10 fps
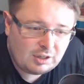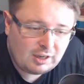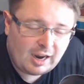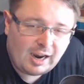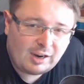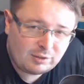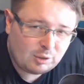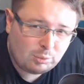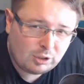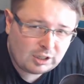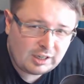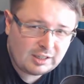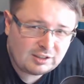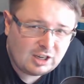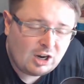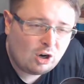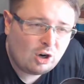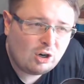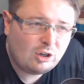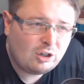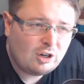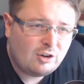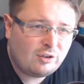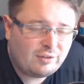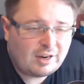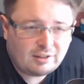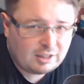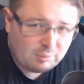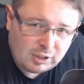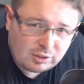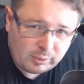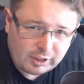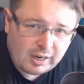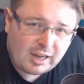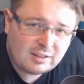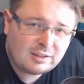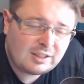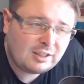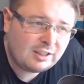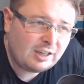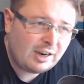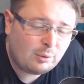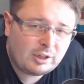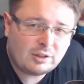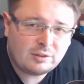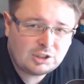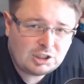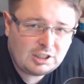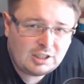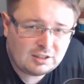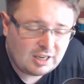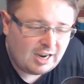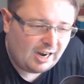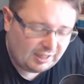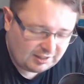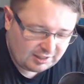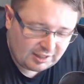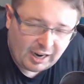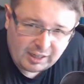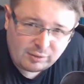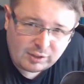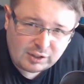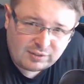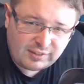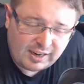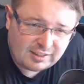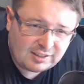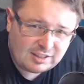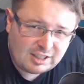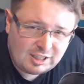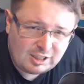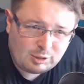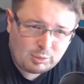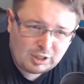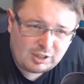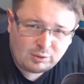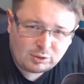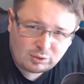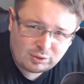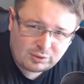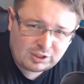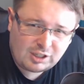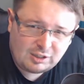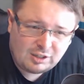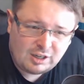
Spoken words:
have in the book is her failing miserably at stealing a wheel of cheese, and it's in kind of this fantasy medieval sort of looking